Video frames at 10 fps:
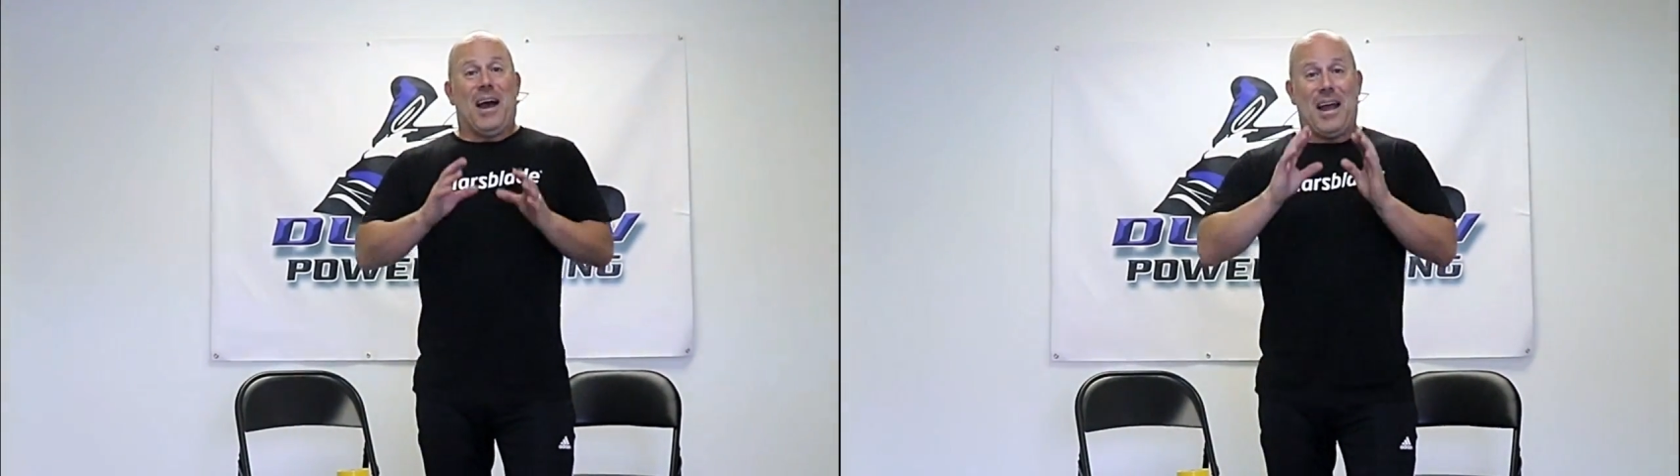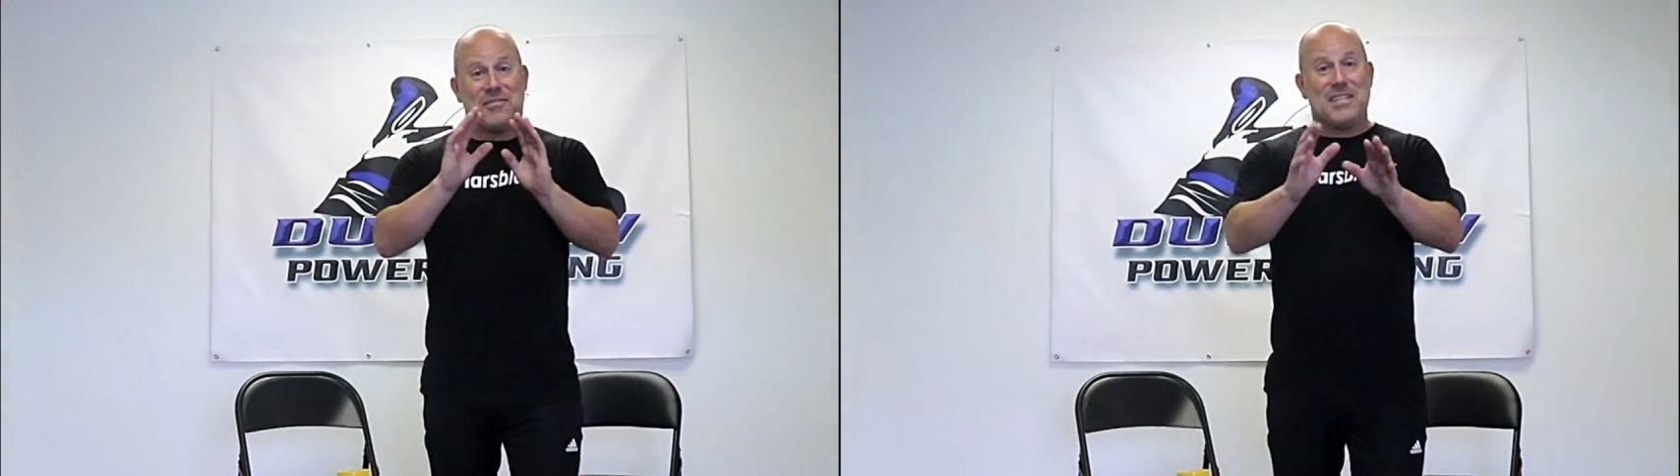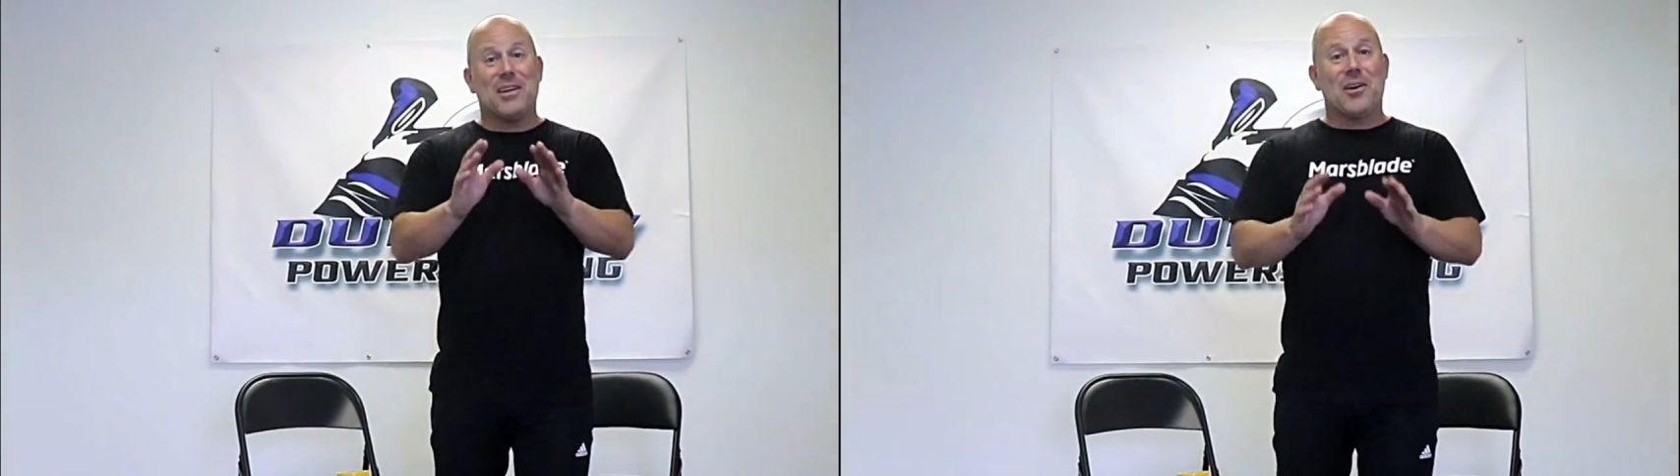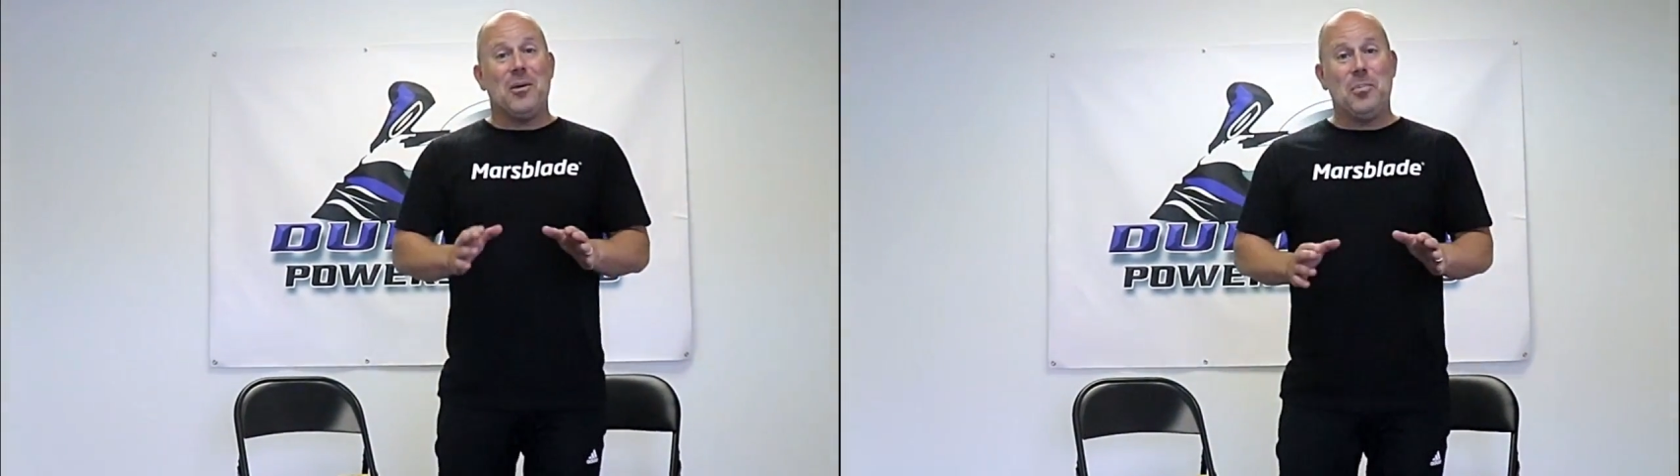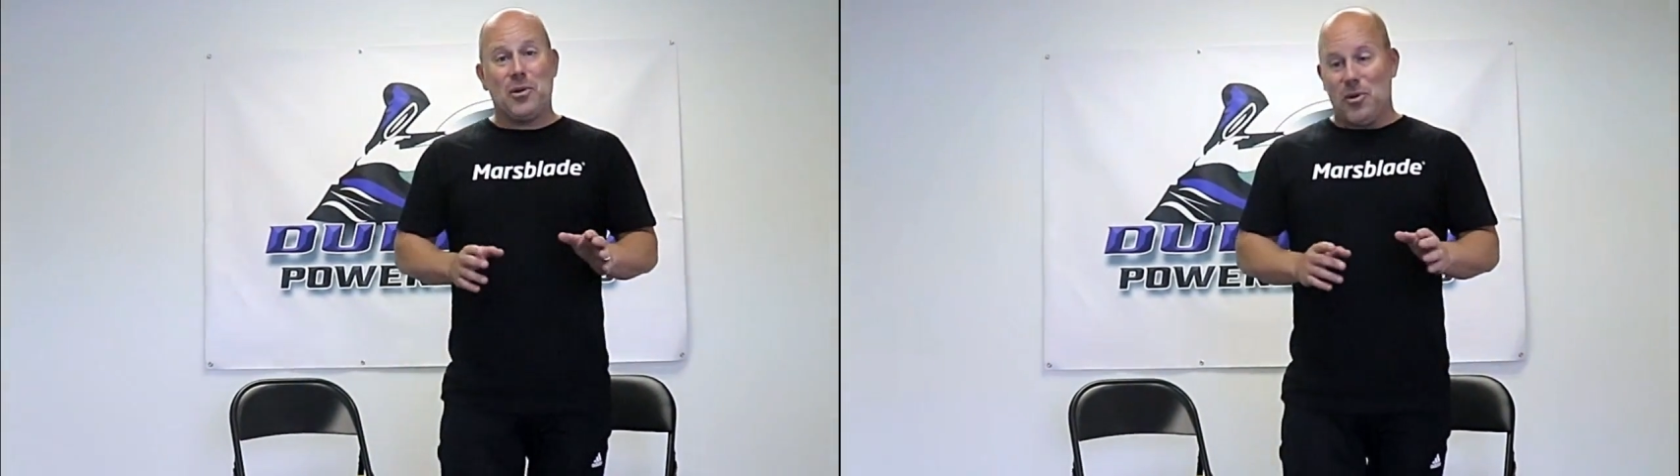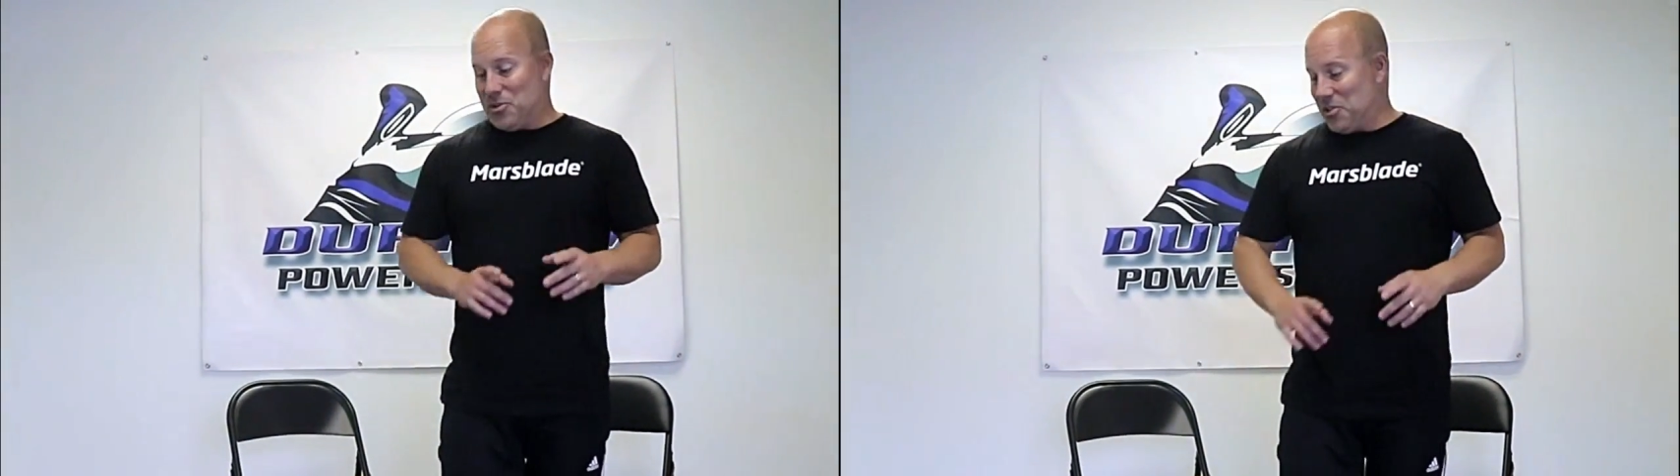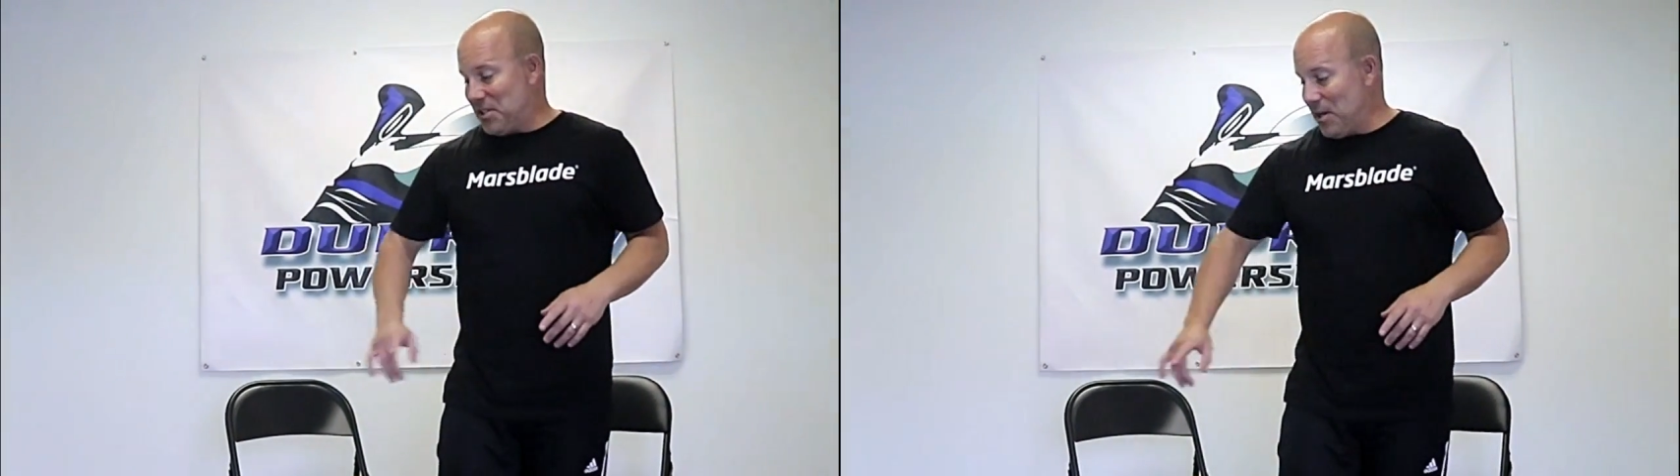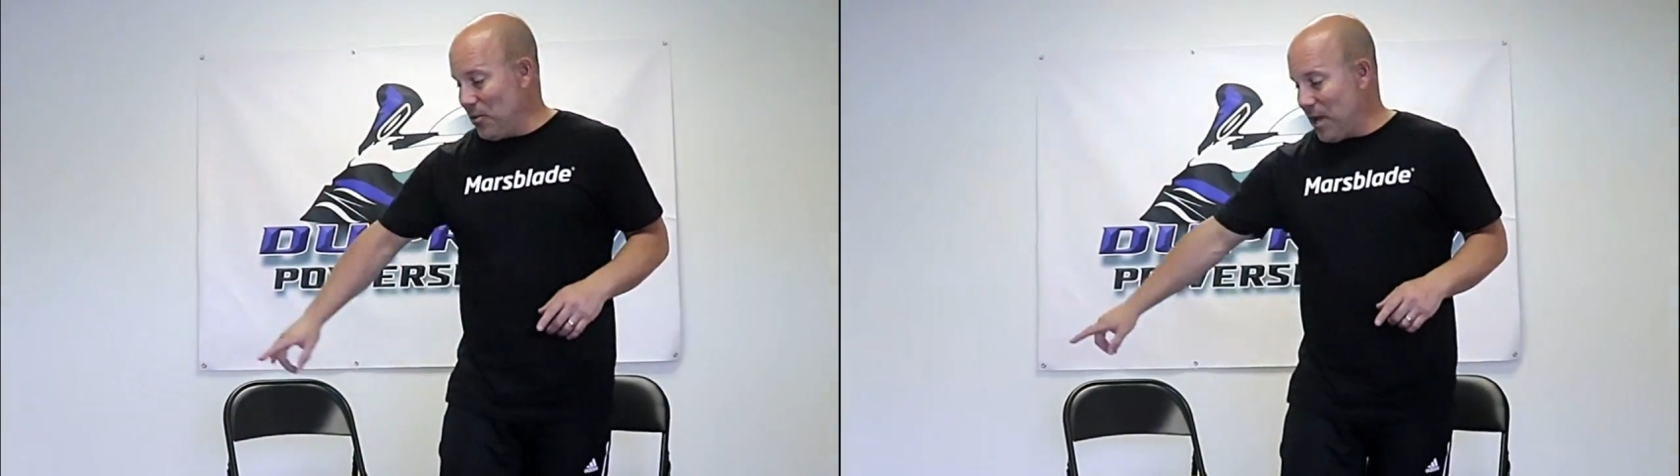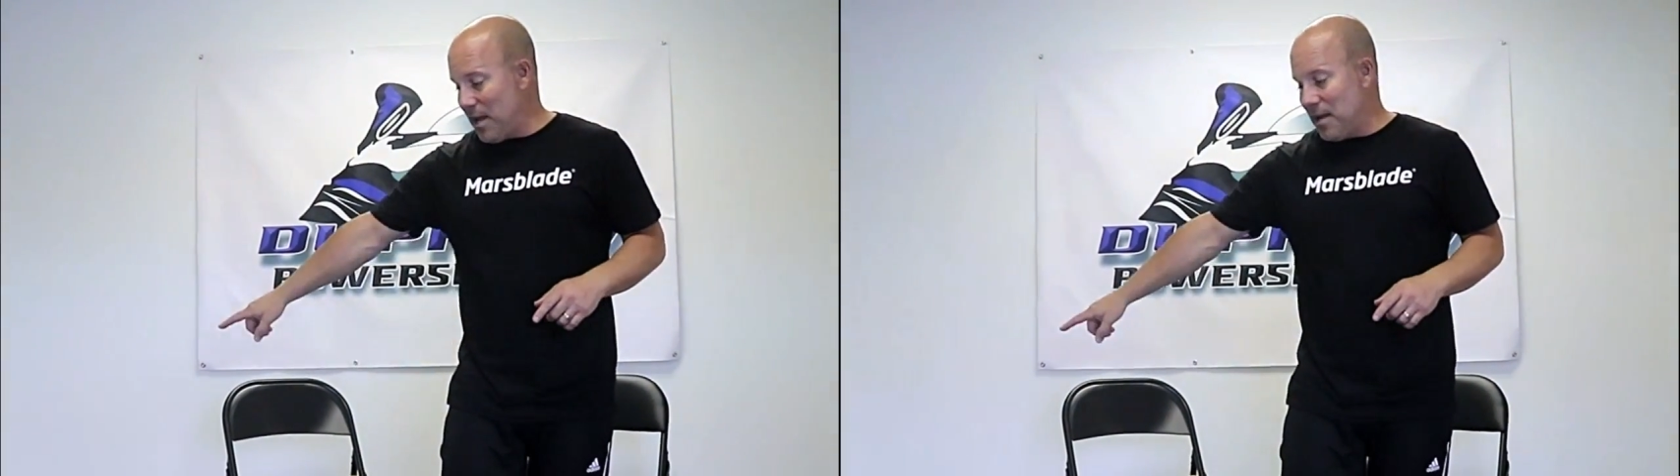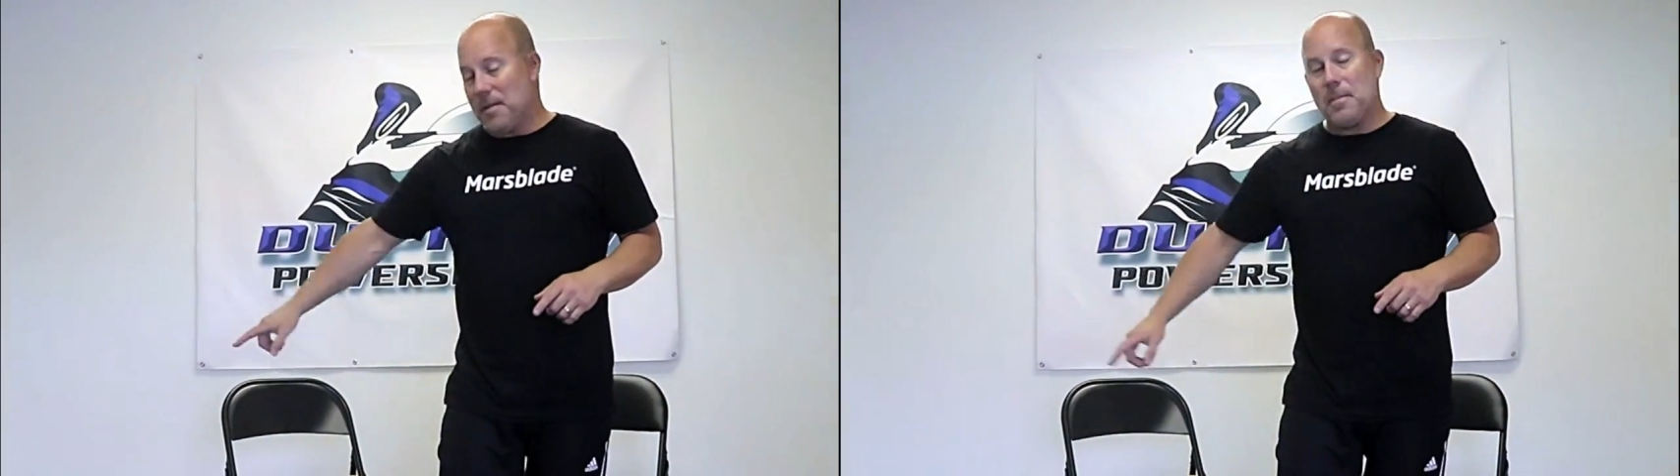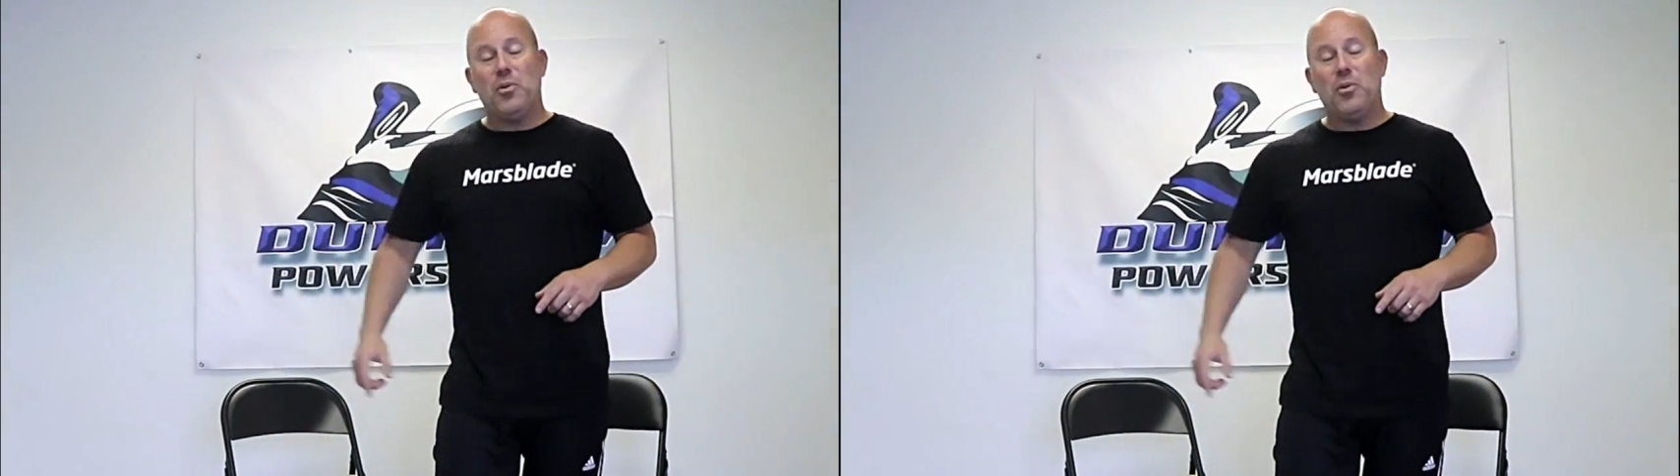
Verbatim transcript: I've seen a couple coaches say, okay,